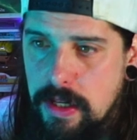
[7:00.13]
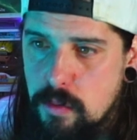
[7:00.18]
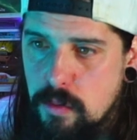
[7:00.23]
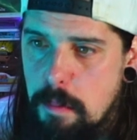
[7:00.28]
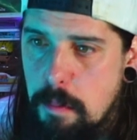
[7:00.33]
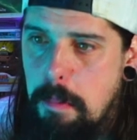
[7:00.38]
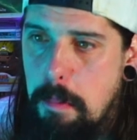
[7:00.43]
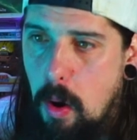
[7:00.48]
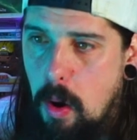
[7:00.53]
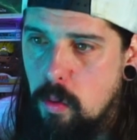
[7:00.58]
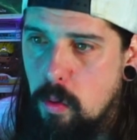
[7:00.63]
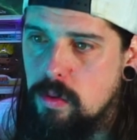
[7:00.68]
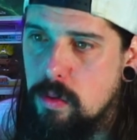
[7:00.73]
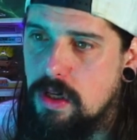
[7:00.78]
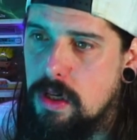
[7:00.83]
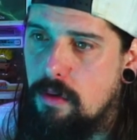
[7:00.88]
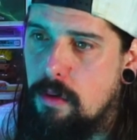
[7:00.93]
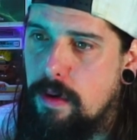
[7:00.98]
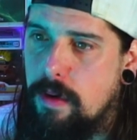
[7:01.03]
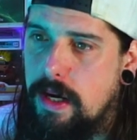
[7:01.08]
with bolts
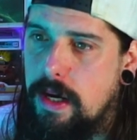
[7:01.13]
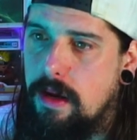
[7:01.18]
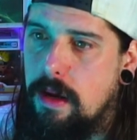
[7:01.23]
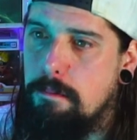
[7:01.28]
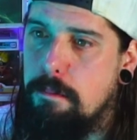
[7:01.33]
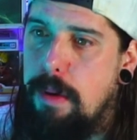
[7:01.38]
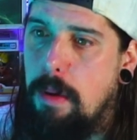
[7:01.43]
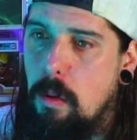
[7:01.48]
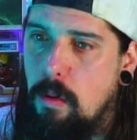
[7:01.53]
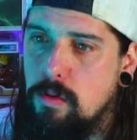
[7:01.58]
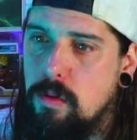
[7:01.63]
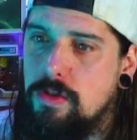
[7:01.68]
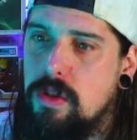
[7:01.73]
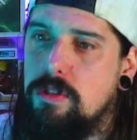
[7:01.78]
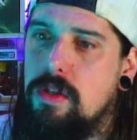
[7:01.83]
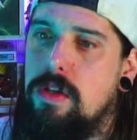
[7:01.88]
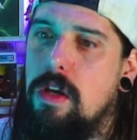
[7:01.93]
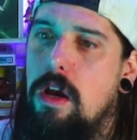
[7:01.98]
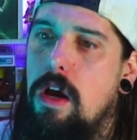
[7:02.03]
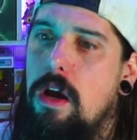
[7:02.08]

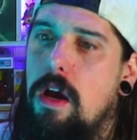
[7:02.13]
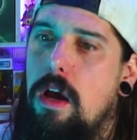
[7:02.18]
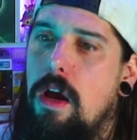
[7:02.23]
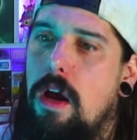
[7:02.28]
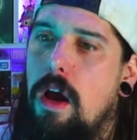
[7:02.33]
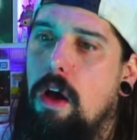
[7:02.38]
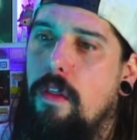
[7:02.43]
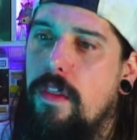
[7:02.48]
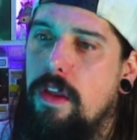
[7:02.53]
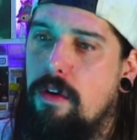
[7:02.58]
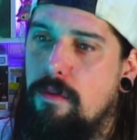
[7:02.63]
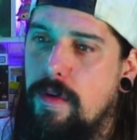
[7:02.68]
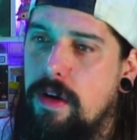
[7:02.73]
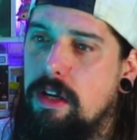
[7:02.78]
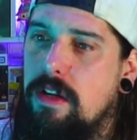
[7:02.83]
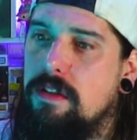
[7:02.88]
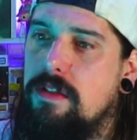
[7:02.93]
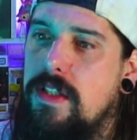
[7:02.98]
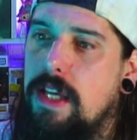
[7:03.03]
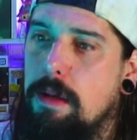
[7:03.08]
on the arena
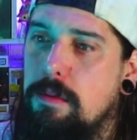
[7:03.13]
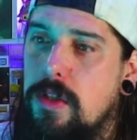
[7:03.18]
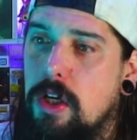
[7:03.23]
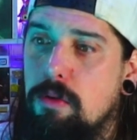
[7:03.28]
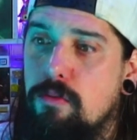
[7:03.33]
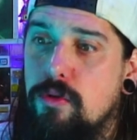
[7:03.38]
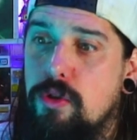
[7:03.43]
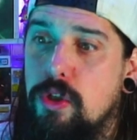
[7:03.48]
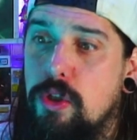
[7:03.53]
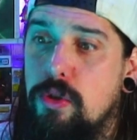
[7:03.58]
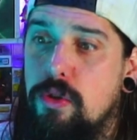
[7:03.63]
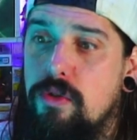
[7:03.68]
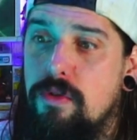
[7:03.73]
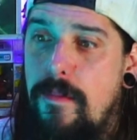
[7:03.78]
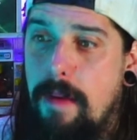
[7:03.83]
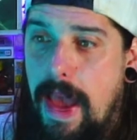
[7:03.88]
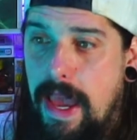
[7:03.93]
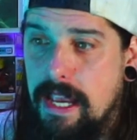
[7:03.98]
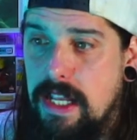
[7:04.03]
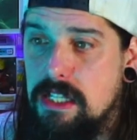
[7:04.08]
at the same time reduced from
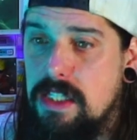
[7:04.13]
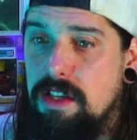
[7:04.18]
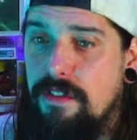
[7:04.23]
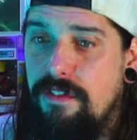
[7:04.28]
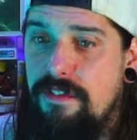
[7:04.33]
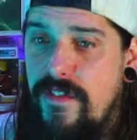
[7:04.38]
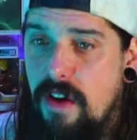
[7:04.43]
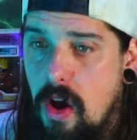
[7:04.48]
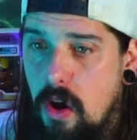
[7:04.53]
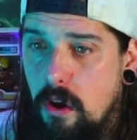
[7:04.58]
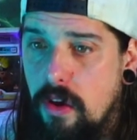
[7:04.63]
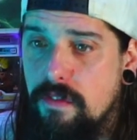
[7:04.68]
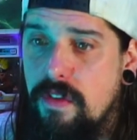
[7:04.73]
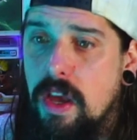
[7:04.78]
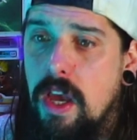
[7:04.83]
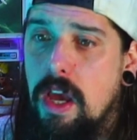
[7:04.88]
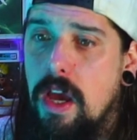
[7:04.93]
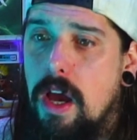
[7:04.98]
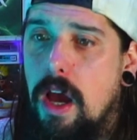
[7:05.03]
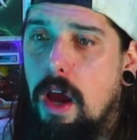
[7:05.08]
8 to 5.
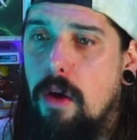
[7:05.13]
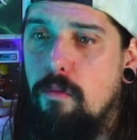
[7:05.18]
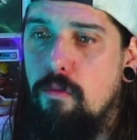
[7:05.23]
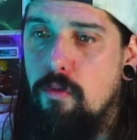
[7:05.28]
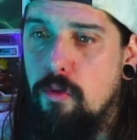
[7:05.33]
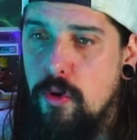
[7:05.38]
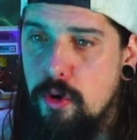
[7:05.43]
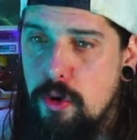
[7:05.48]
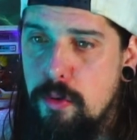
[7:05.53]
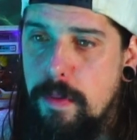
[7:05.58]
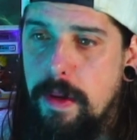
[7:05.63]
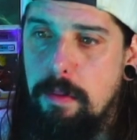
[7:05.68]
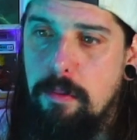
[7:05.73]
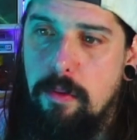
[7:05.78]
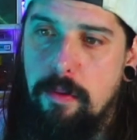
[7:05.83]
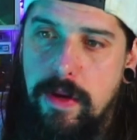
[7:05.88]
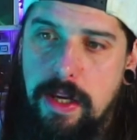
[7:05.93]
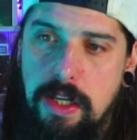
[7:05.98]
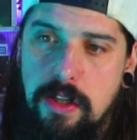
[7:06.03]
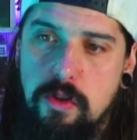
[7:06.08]
And Rubik
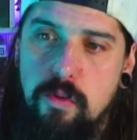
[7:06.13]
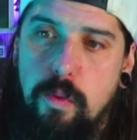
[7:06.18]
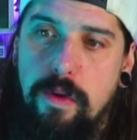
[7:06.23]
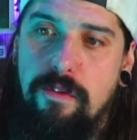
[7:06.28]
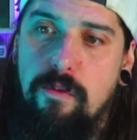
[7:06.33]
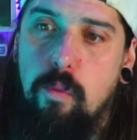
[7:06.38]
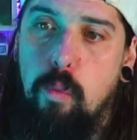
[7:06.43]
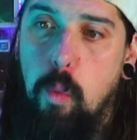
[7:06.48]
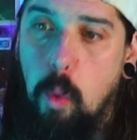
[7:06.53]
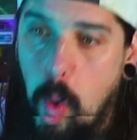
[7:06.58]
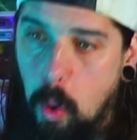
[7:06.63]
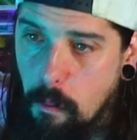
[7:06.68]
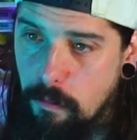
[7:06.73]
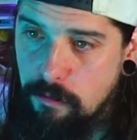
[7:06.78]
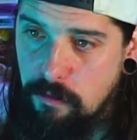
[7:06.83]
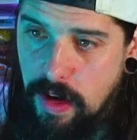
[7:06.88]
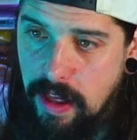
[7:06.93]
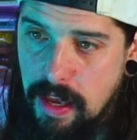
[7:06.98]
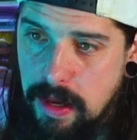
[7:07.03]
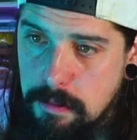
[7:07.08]
Marines with warp
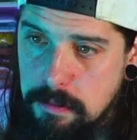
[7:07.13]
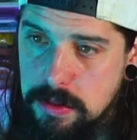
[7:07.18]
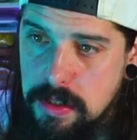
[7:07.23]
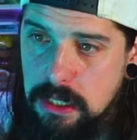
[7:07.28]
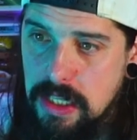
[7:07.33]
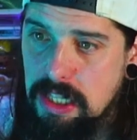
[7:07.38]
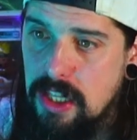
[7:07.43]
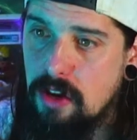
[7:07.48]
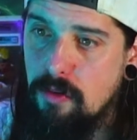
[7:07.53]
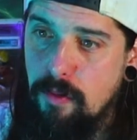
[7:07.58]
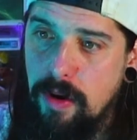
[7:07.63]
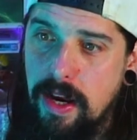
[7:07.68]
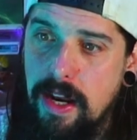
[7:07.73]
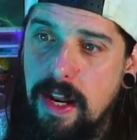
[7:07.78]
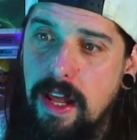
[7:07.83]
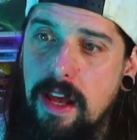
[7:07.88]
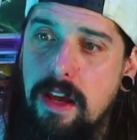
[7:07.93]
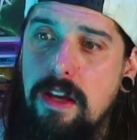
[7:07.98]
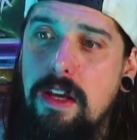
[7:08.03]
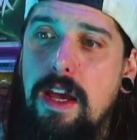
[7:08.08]
flames in the
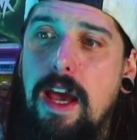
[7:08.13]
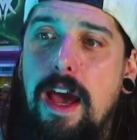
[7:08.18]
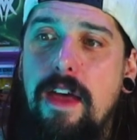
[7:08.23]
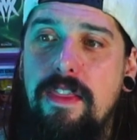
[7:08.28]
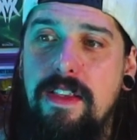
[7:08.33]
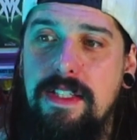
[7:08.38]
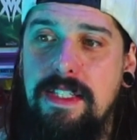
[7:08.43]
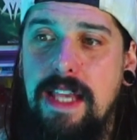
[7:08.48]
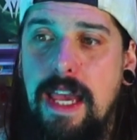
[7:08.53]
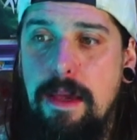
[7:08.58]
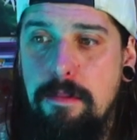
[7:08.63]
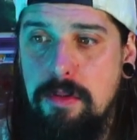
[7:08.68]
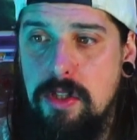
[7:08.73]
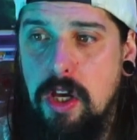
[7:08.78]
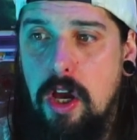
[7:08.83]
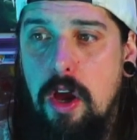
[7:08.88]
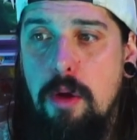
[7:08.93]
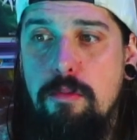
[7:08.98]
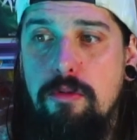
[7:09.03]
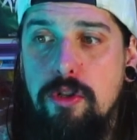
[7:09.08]
arena at the same
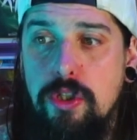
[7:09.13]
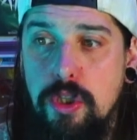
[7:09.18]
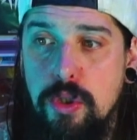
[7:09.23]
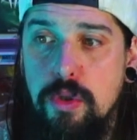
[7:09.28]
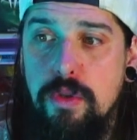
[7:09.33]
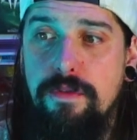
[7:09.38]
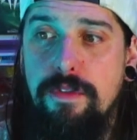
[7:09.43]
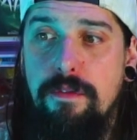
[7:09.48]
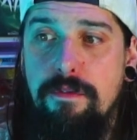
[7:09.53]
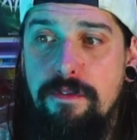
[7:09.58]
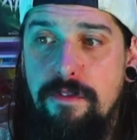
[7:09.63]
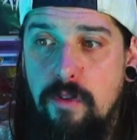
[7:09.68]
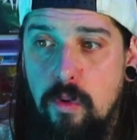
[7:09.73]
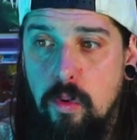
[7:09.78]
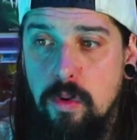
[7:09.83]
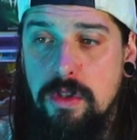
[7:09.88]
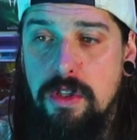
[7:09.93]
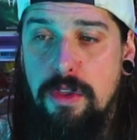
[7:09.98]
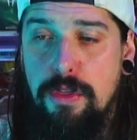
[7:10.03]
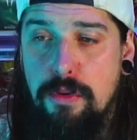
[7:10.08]
time reduced from
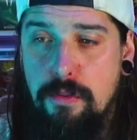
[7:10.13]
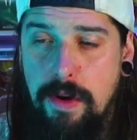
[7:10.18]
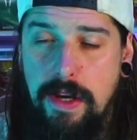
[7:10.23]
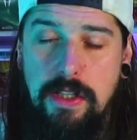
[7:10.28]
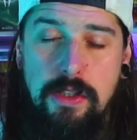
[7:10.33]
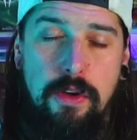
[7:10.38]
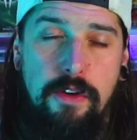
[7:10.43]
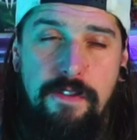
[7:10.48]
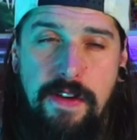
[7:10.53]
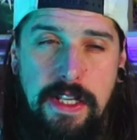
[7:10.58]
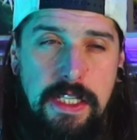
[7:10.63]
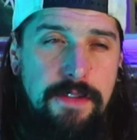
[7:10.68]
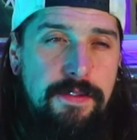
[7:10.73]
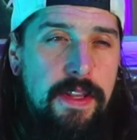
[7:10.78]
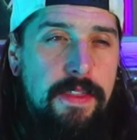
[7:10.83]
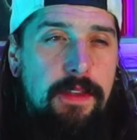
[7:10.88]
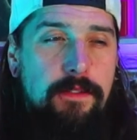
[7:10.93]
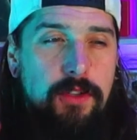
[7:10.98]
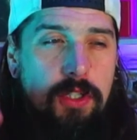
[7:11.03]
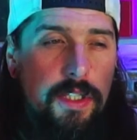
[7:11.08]
4 to 3. So effectively,
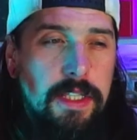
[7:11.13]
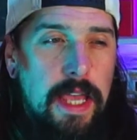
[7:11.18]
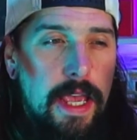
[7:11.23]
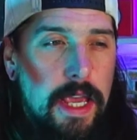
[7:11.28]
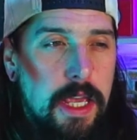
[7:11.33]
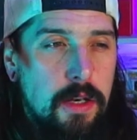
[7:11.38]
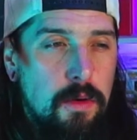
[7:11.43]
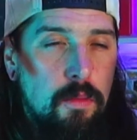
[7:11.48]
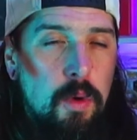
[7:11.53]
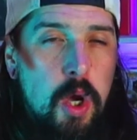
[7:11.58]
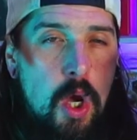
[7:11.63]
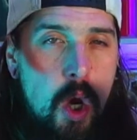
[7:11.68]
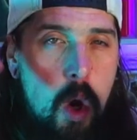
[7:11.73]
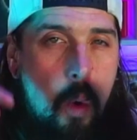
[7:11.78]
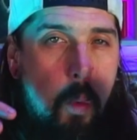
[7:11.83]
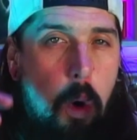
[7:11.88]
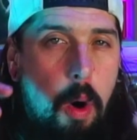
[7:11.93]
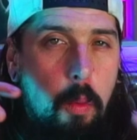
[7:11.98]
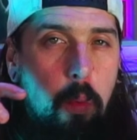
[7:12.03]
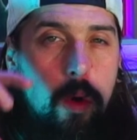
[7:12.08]
they've just taken
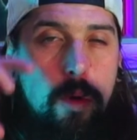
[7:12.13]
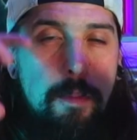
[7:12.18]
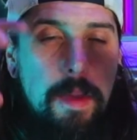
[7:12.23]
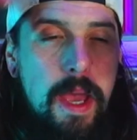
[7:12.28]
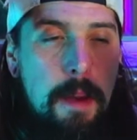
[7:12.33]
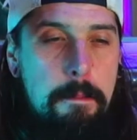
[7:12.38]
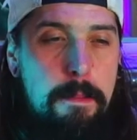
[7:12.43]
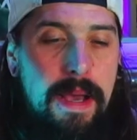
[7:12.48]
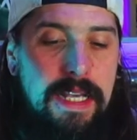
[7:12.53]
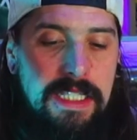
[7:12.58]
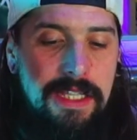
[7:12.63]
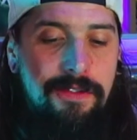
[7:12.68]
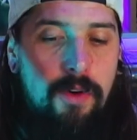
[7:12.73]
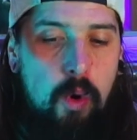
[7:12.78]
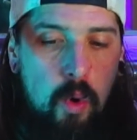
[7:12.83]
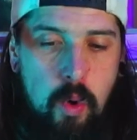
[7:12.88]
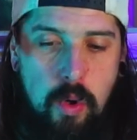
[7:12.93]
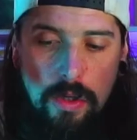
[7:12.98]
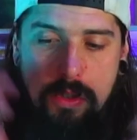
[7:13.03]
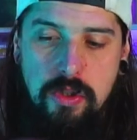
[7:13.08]
what would be a massive
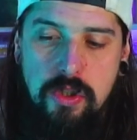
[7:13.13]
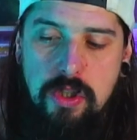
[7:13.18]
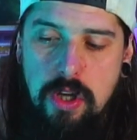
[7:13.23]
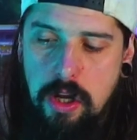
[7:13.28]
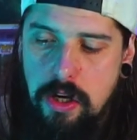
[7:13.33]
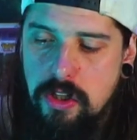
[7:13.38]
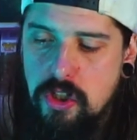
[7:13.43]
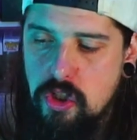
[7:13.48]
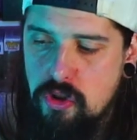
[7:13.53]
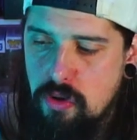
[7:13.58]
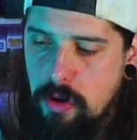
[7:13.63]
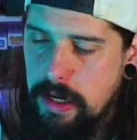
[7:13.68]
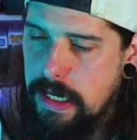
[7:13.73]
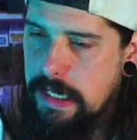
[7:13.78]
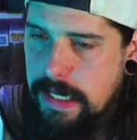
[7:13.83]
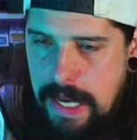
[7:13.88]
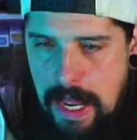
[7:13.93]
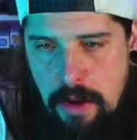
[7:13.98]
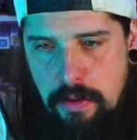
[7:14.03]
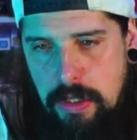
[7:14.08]
horde and just kind of shrunk it
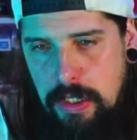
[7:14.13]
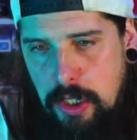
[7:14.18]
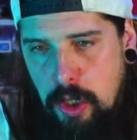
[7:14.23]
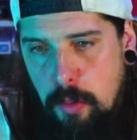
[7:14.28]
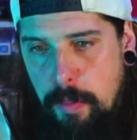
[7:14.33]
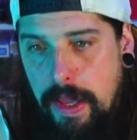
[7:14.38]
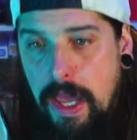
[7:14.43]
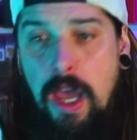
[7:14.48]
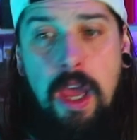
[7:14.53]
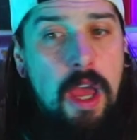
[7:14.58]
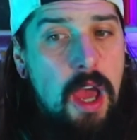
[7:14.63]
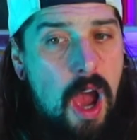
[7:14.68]
down a little bit.